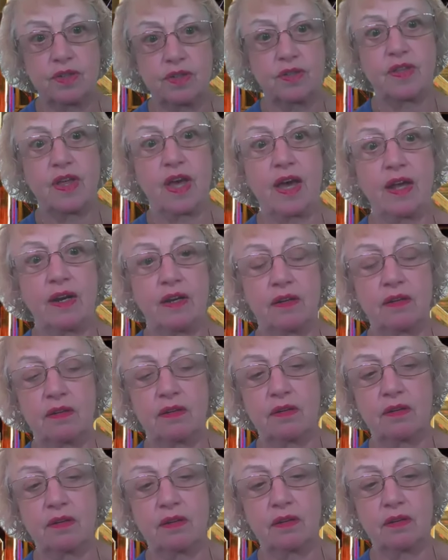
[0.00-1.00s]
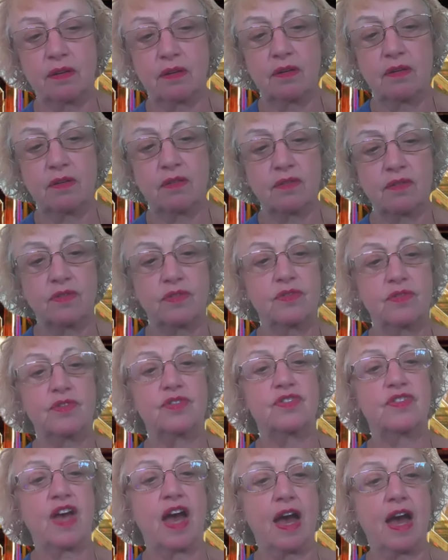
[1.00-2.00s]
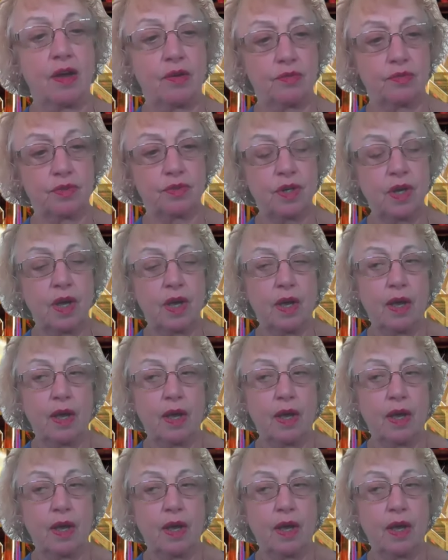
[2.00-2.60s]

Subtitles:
to that sound.